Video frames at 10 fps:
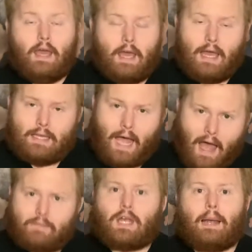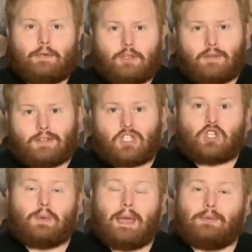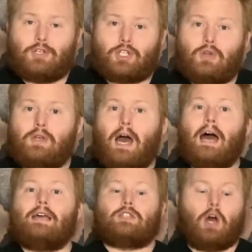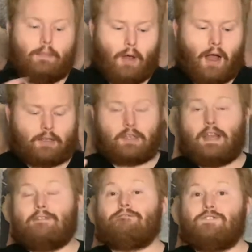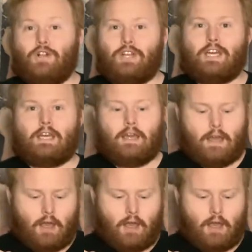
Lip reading: and to have time to do this, to be able to show you guys, to unbox it, and fully